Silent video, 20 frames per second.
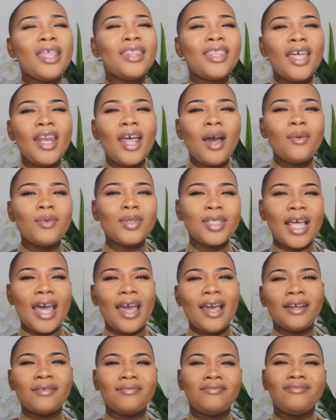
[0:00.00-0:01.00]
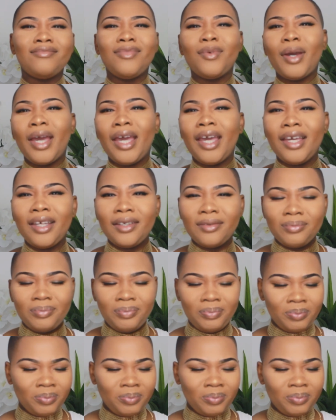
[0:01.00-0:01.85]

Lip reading: Then I was like, wait,